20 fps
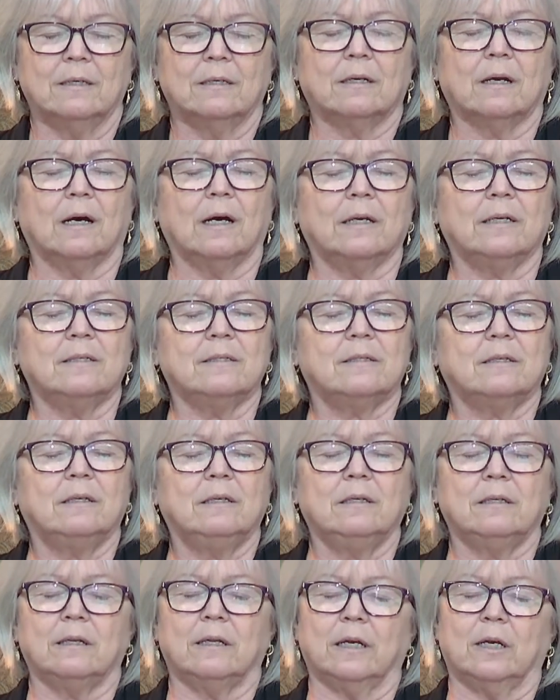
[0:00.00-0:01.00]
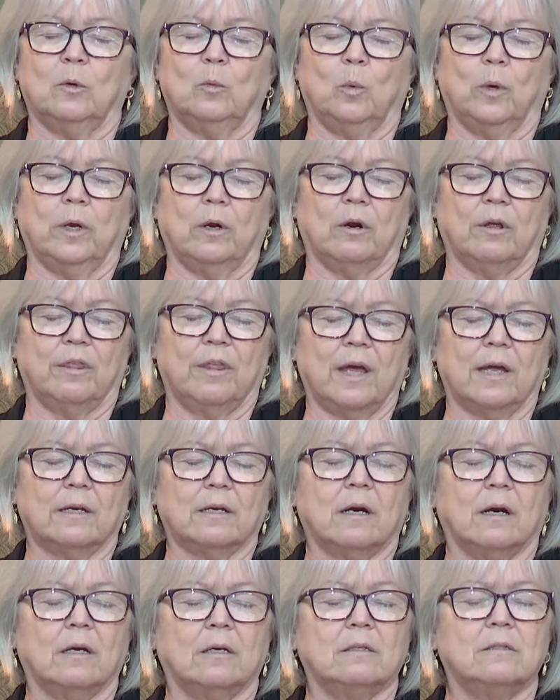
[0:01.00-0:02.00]
God is healing and we are that.
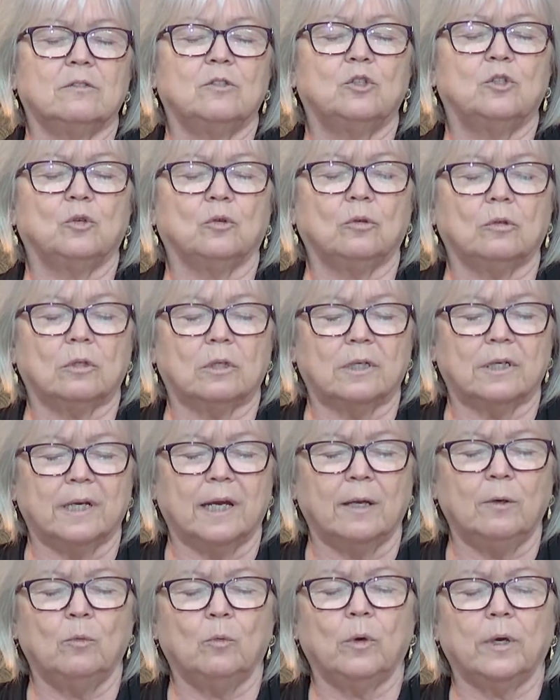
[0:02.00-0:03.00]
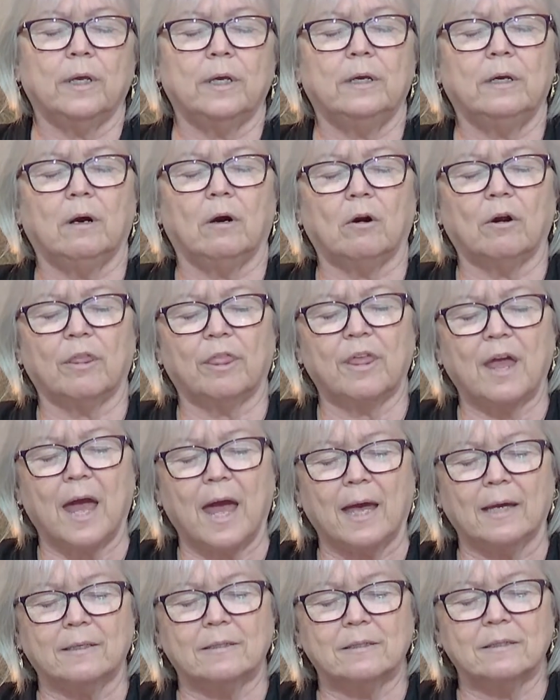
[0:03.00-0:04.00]
God is joy and we are
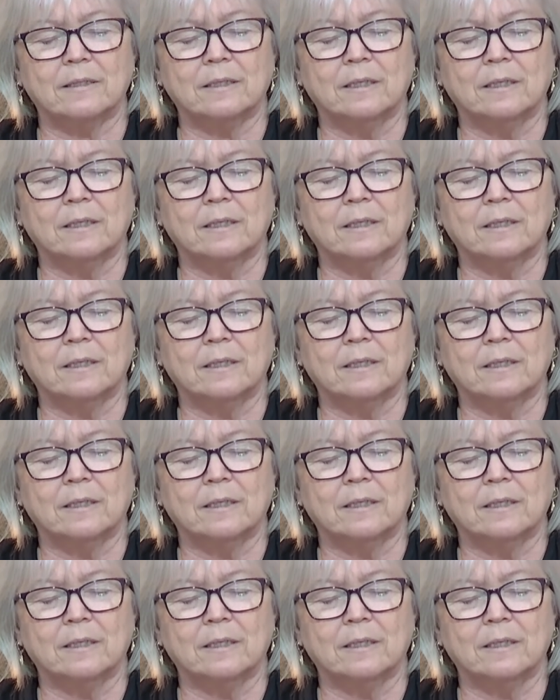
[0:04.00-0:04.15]
that.